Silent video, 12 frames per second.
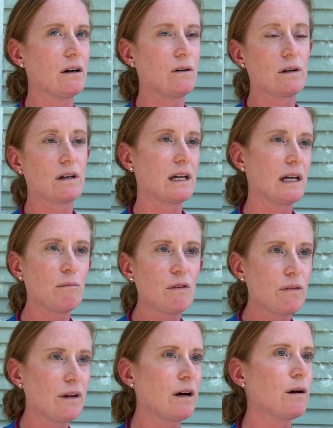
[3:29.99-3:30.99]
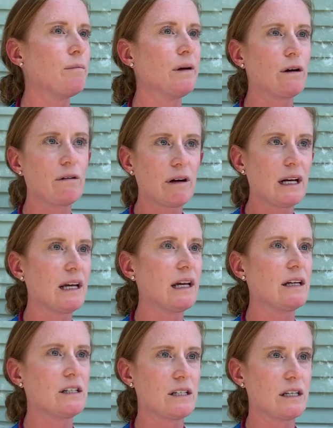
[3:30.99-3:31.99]
or chemotherapy or
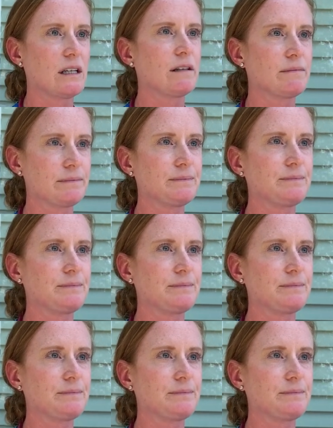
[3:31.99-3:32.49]
radiation.